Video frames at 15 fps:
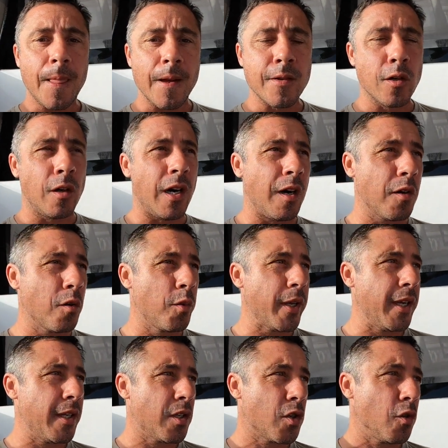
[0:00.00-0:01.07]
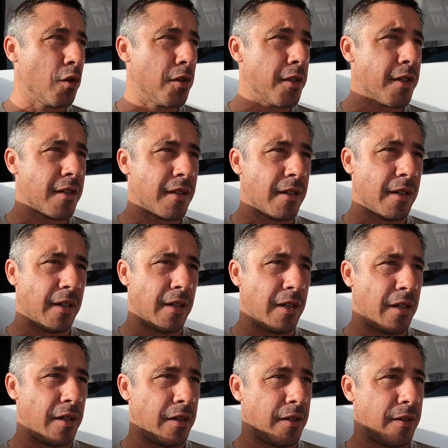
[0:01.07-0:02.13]
so how do we choose
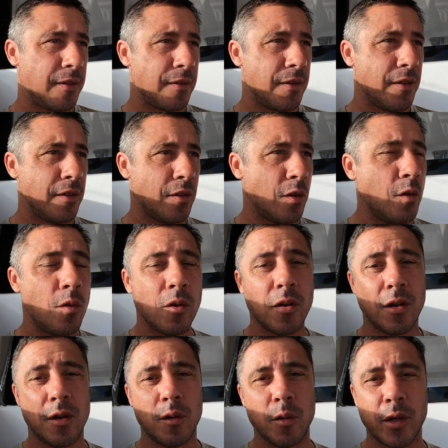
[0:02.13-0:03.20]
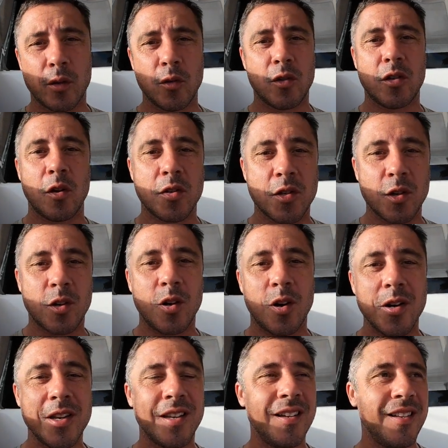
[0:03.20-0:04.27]
uh, you know uh, we could toss a
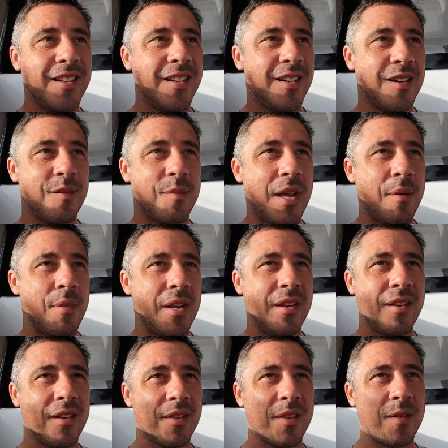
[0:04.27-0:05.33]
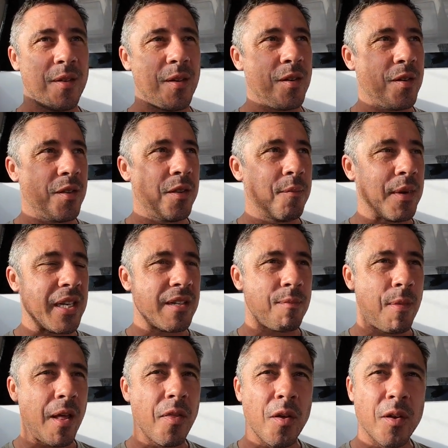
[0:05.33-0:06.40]
coin maybe not the best
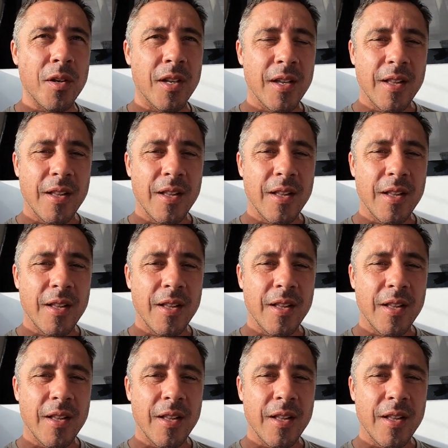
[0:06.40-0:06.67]
method